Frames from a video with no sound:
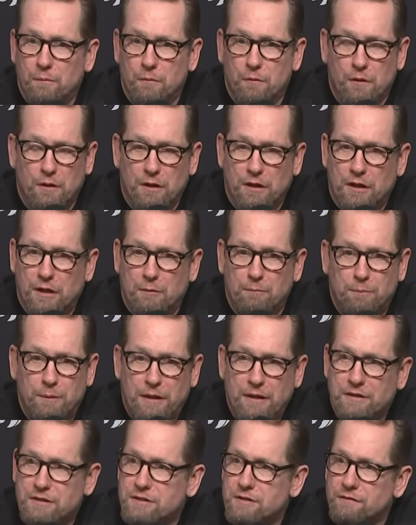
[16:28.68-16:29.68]
Really
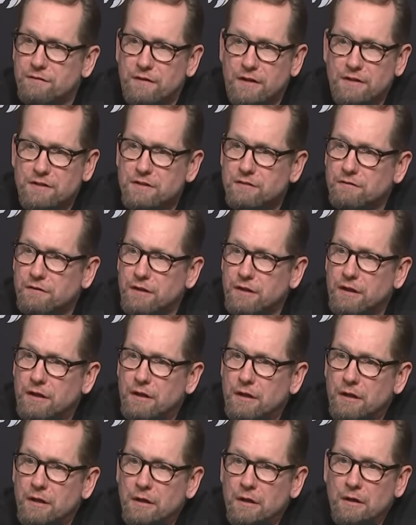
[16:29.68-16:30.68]
competes
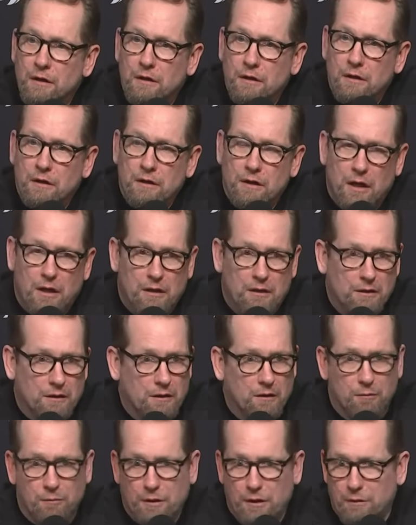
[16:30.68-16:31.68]
defensively, got a
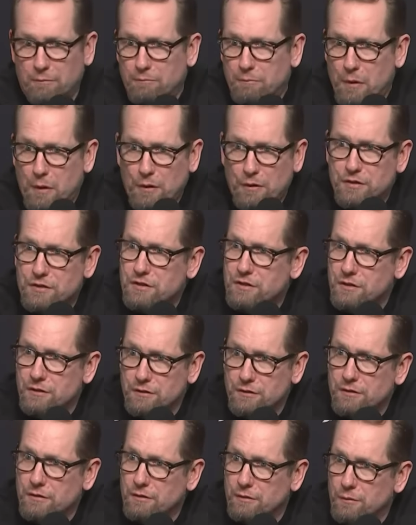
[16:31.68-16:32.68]
little bit of burst
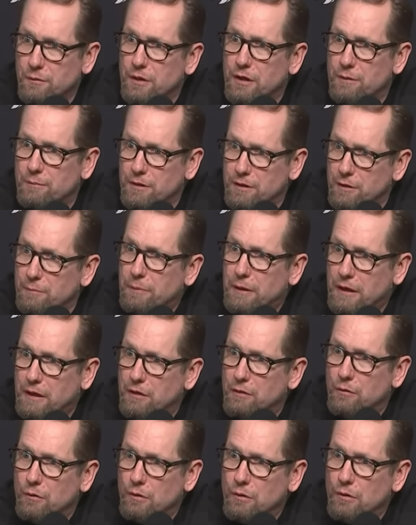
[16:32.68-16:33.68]
to the rim in the
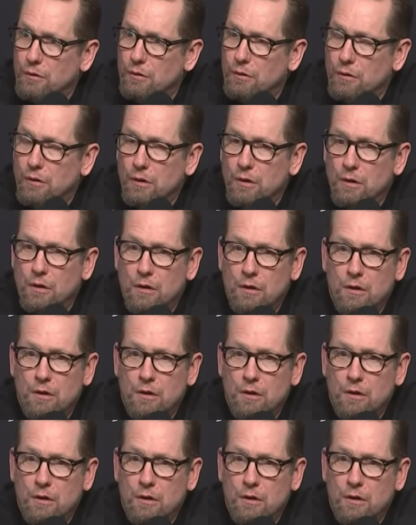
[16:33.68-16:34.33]
pick and roll.